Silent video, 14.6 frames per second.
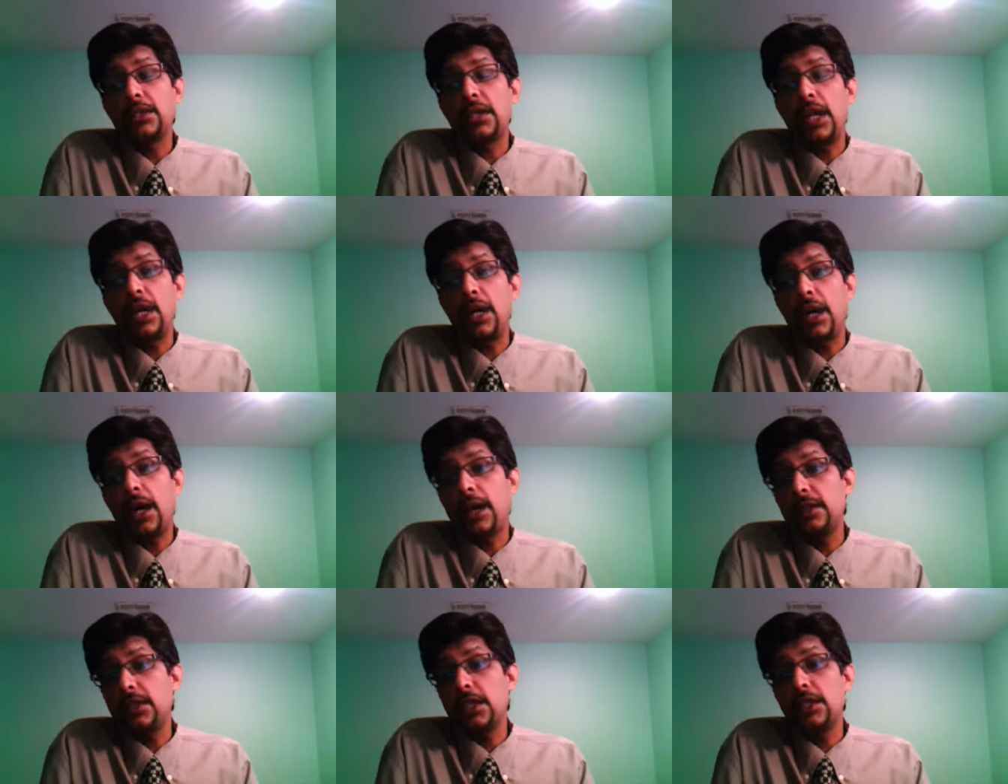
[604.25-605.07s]
uh,
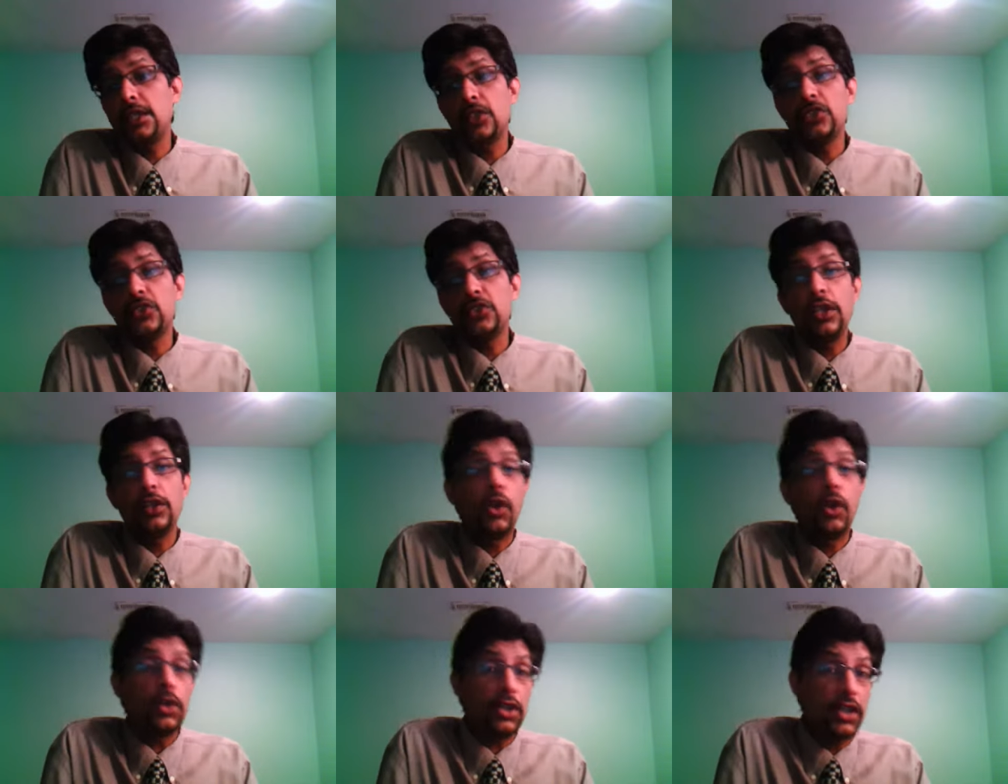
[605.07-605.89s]
I think he has really
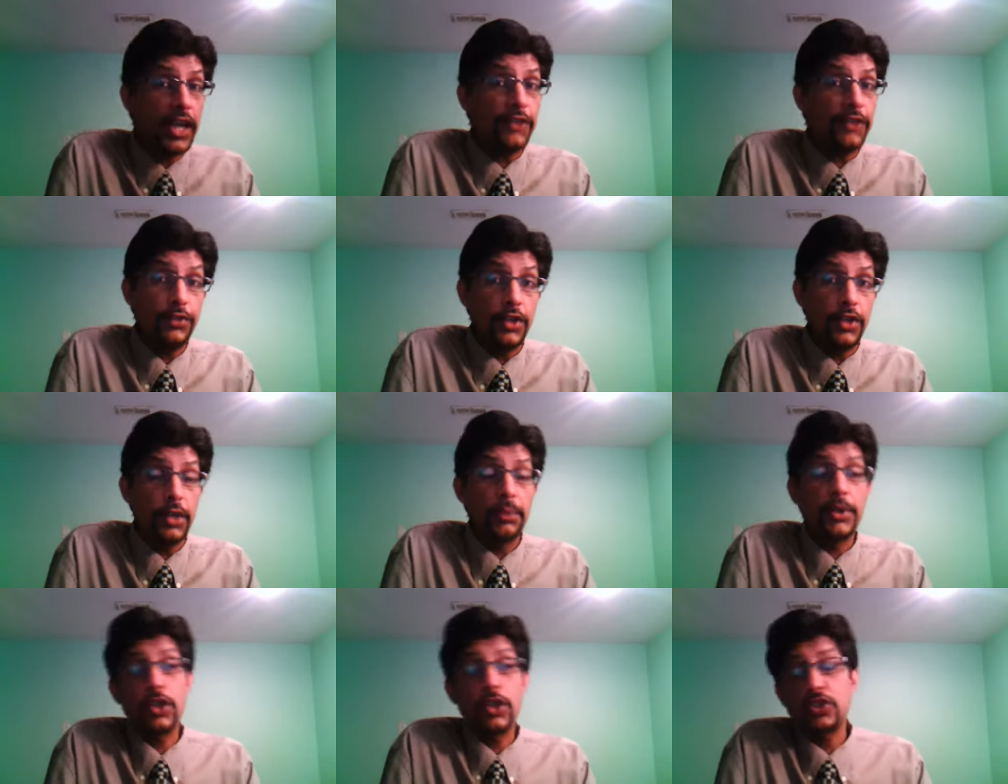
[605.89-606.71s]
got a life here
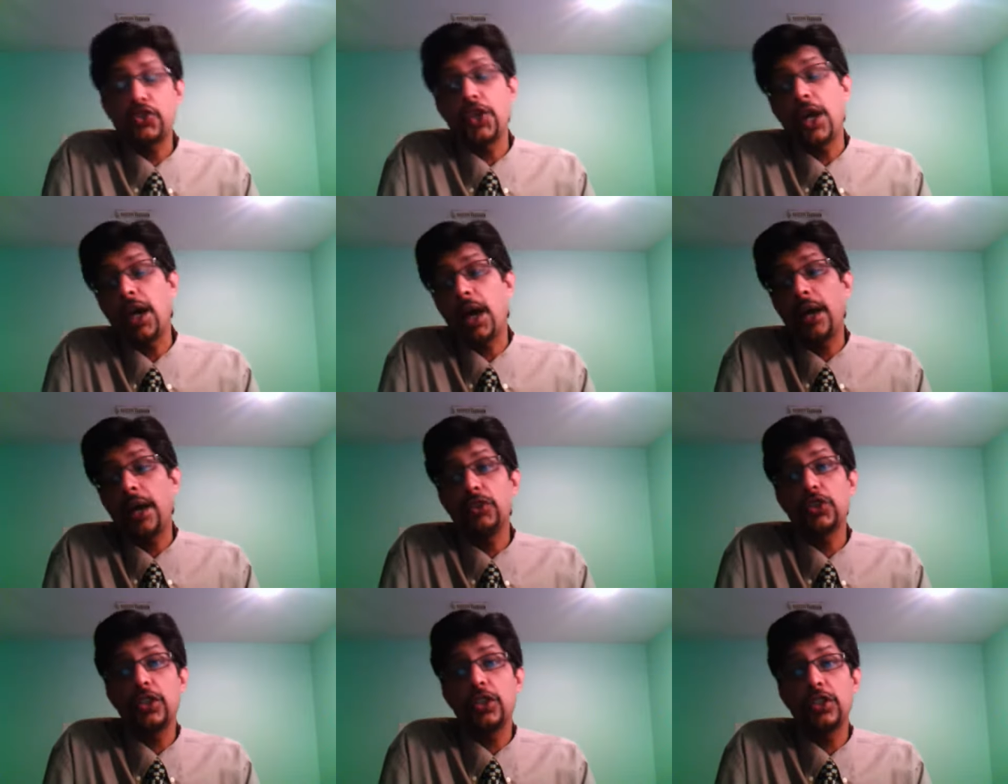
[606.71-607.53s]
because uh, I
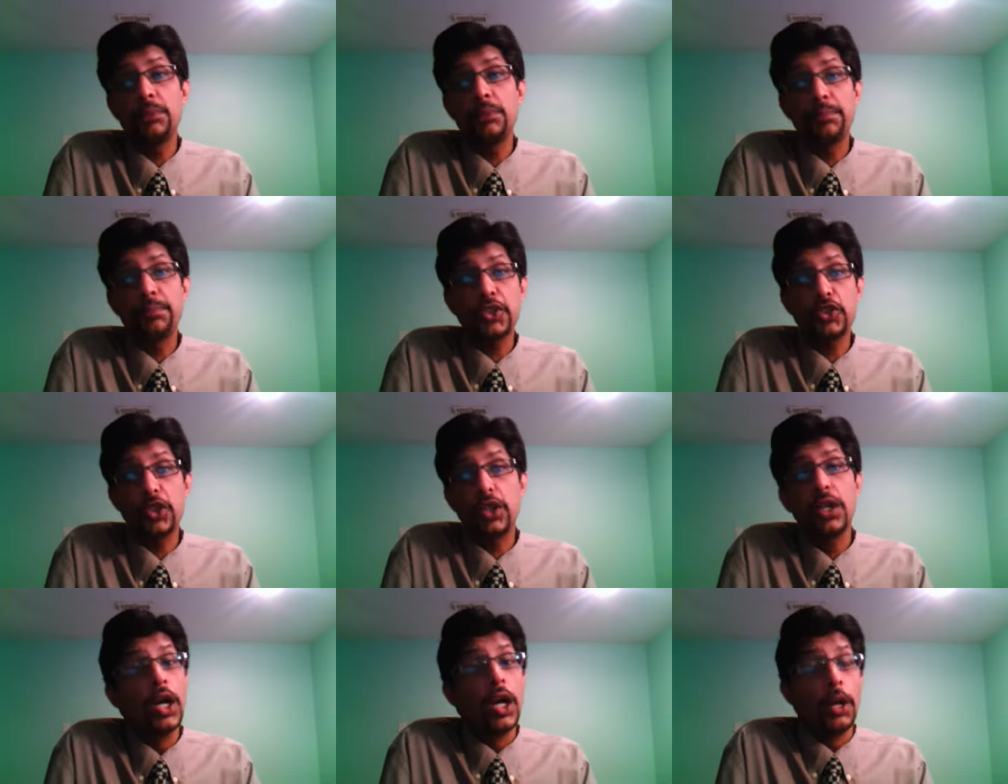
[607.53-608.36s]
was under the
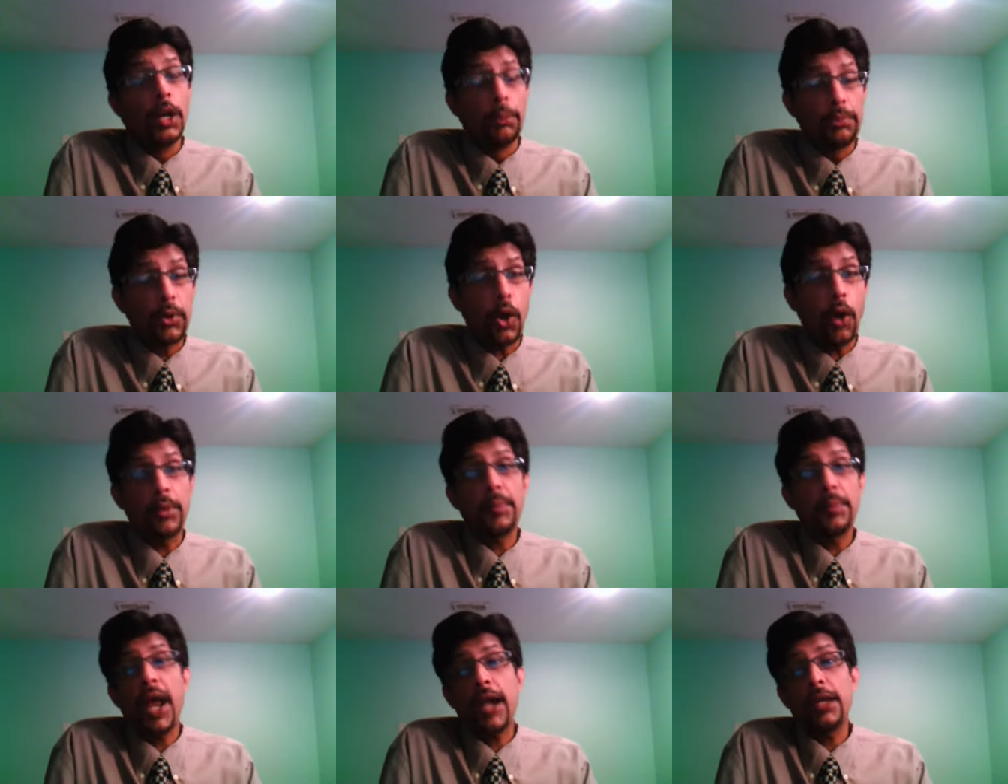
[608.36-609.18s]
impression
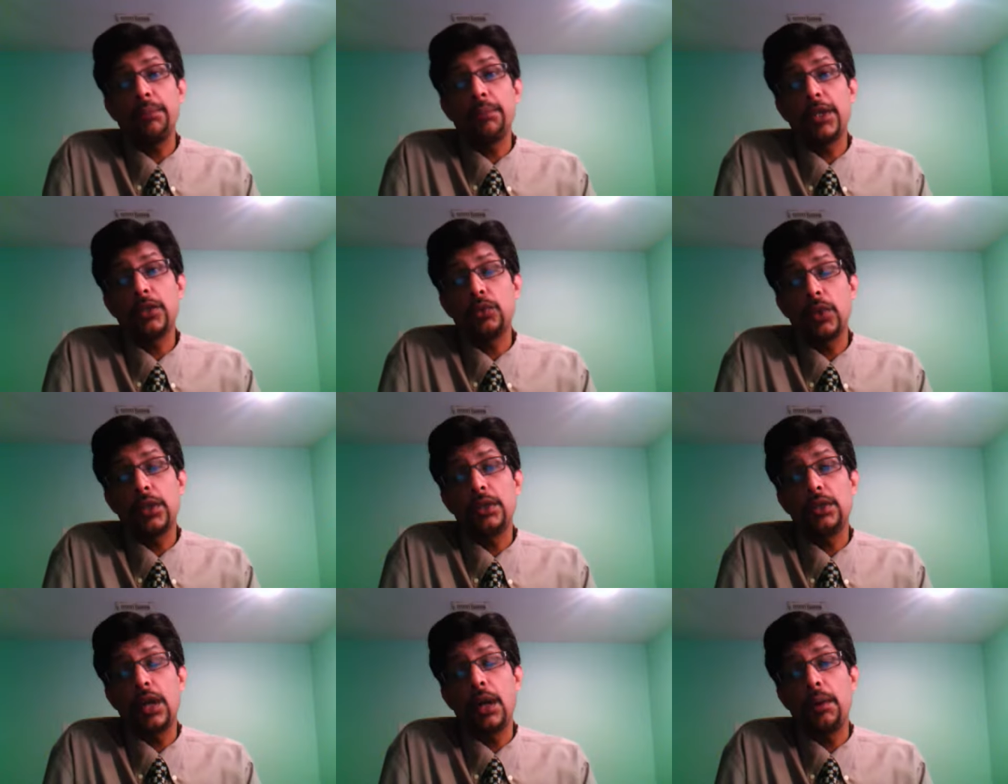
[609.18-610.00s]
probably Adam Lyth would,
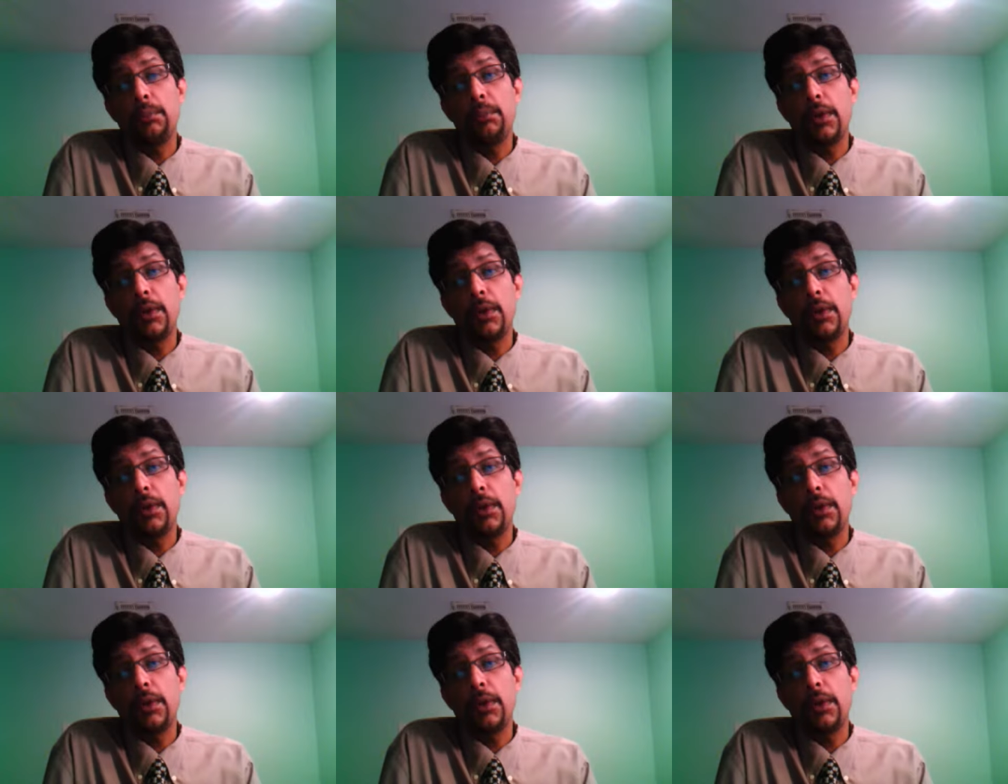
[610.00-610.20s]
uh,